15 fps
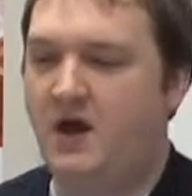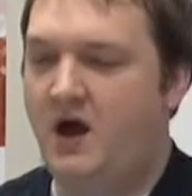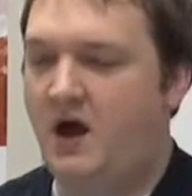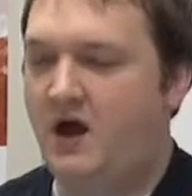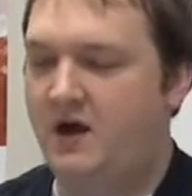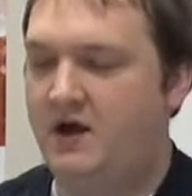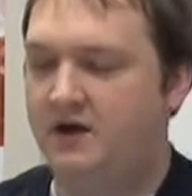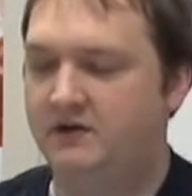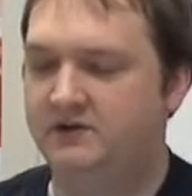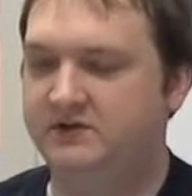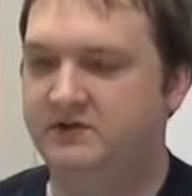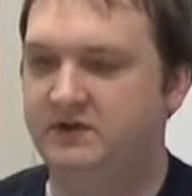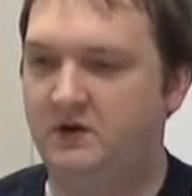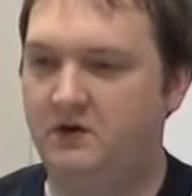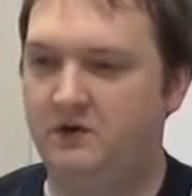
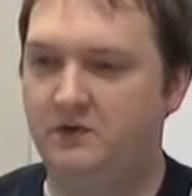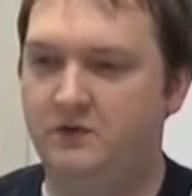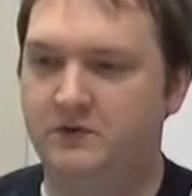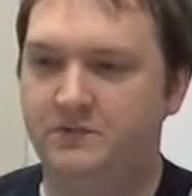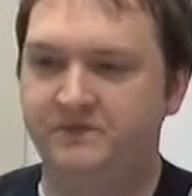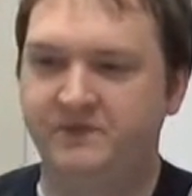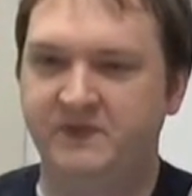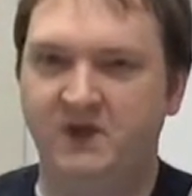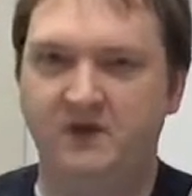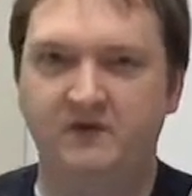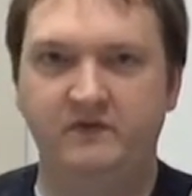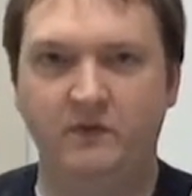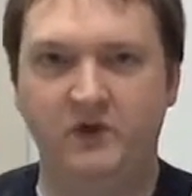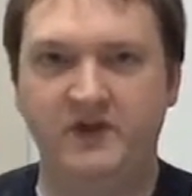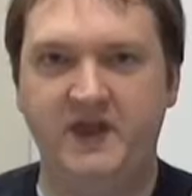So
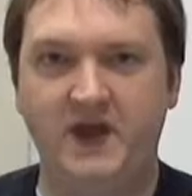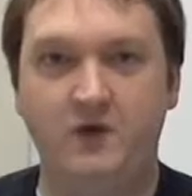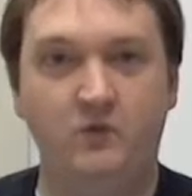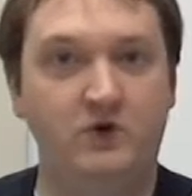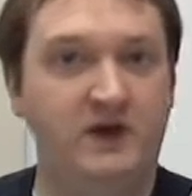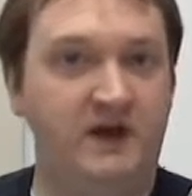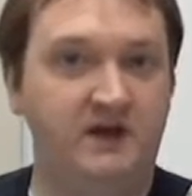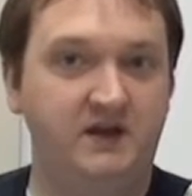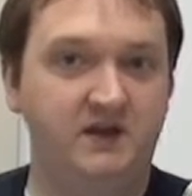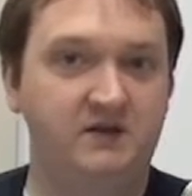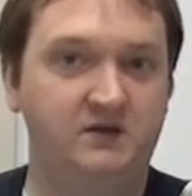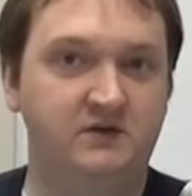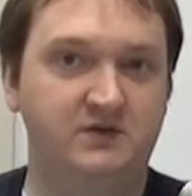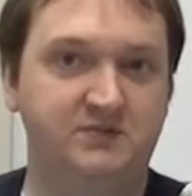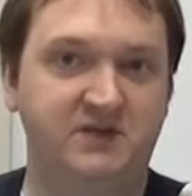for that, what I can
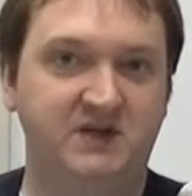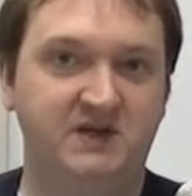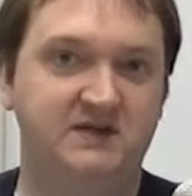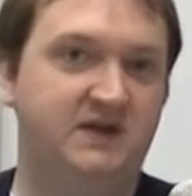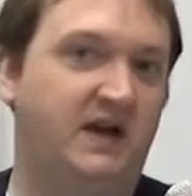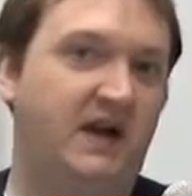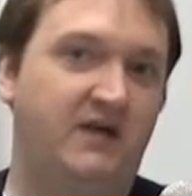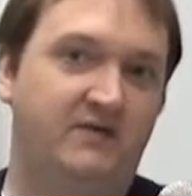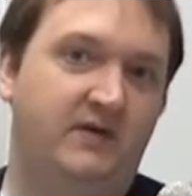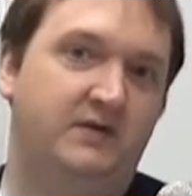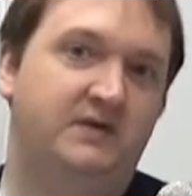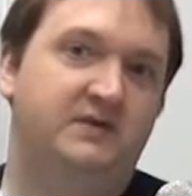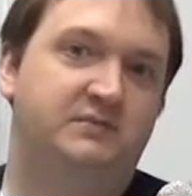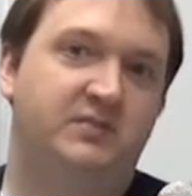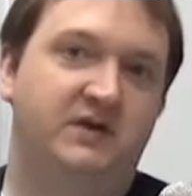do is, because I have all
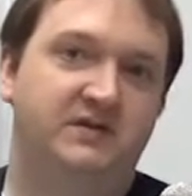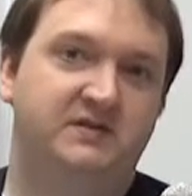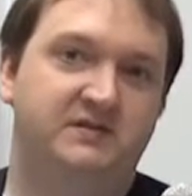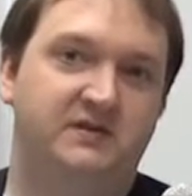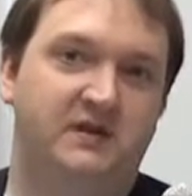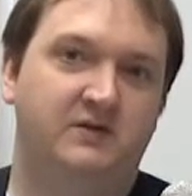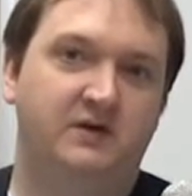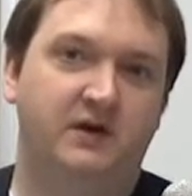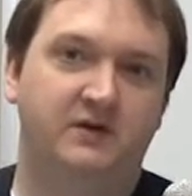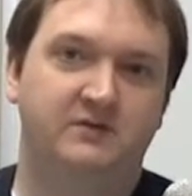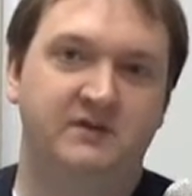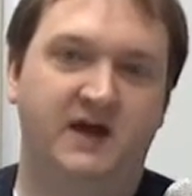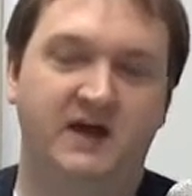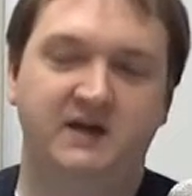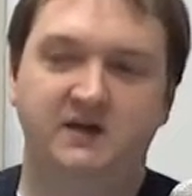the sponsor
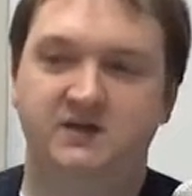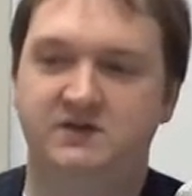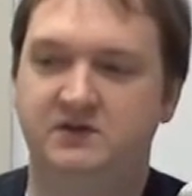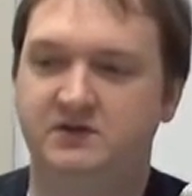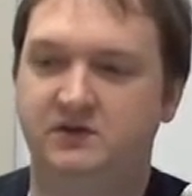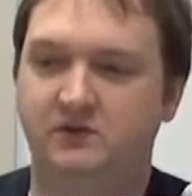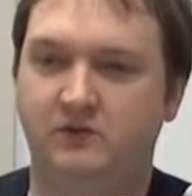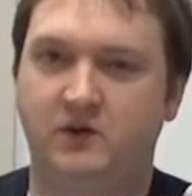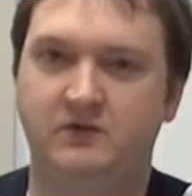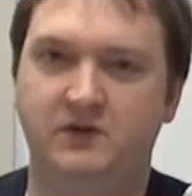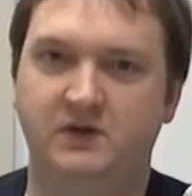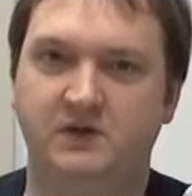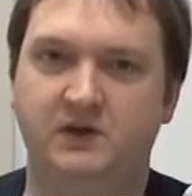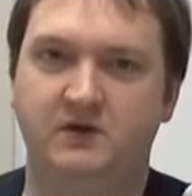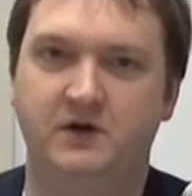logos, I could just throw
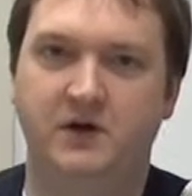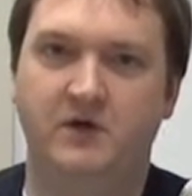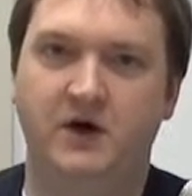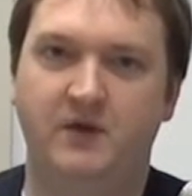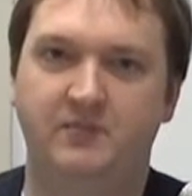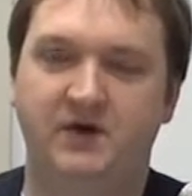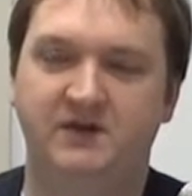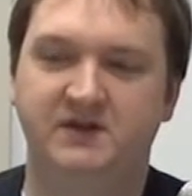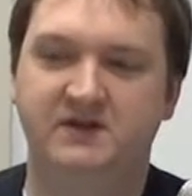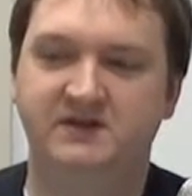the logo up on the